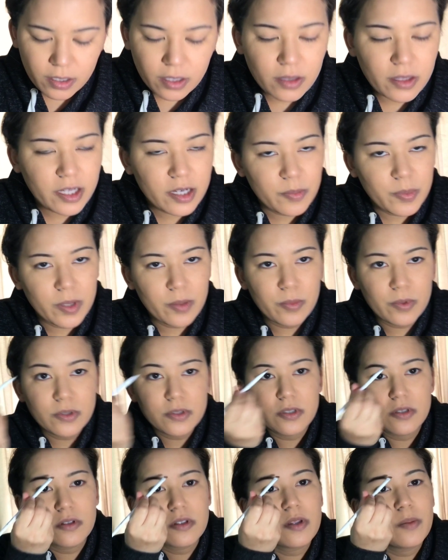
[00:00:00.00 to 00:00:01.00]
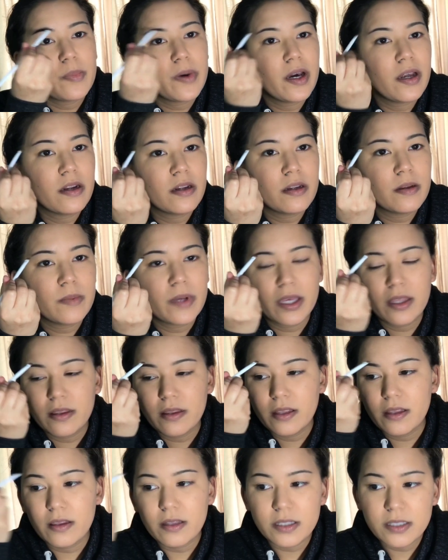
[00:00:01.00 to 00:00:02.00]
A lot of people do the bottom
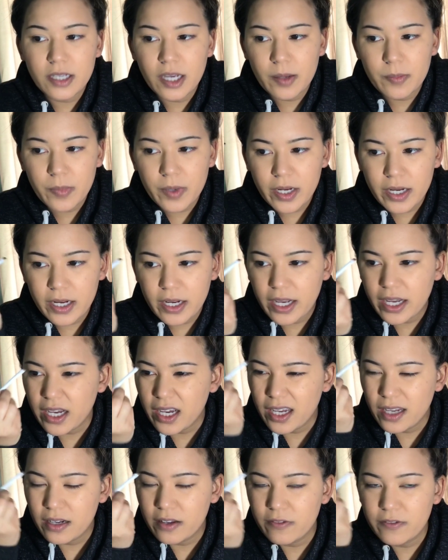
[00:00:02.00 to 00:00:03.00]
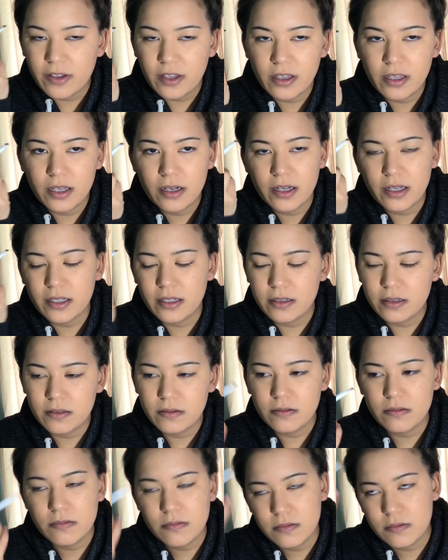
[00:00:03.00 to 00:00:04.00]
and then the top part. I kind of fill in
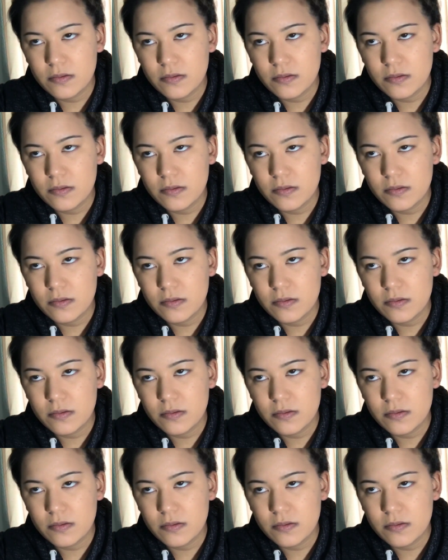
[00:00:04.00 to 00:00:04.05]
and